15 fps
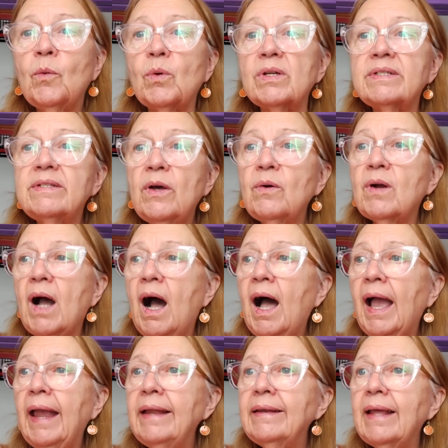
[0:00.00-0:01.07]
were so
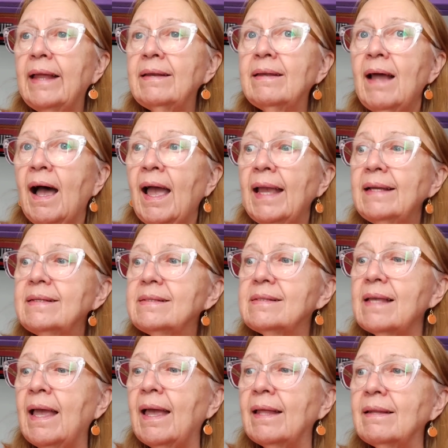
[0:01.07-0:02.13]
kind and
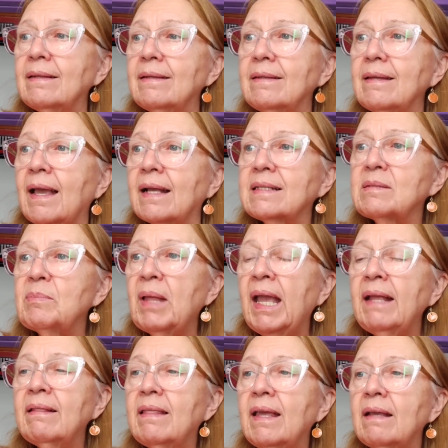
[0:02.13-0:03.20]
nice and
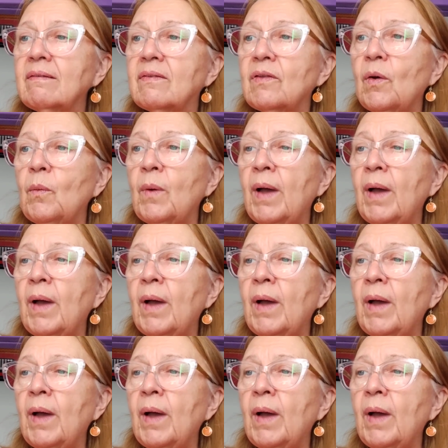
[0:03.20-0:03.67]
explained things so